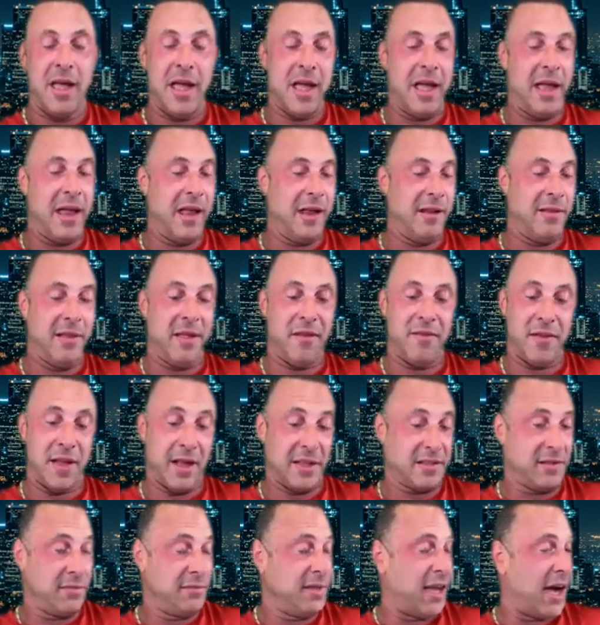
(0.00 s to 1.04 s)
And they've
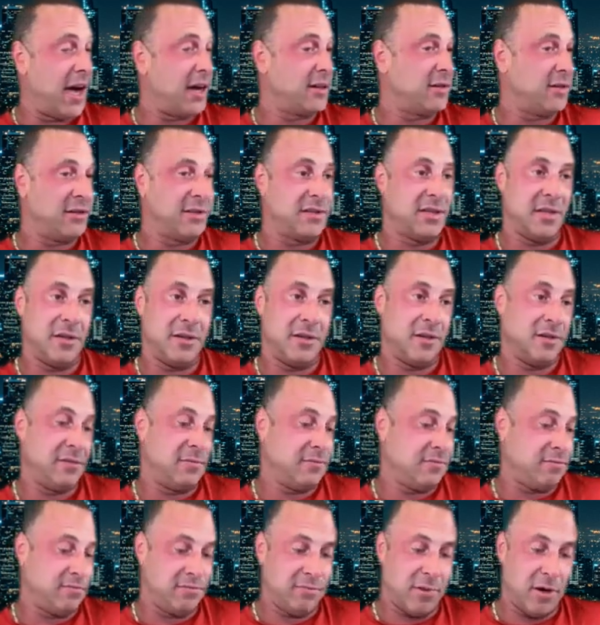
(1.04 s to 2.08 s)
got some doctors that are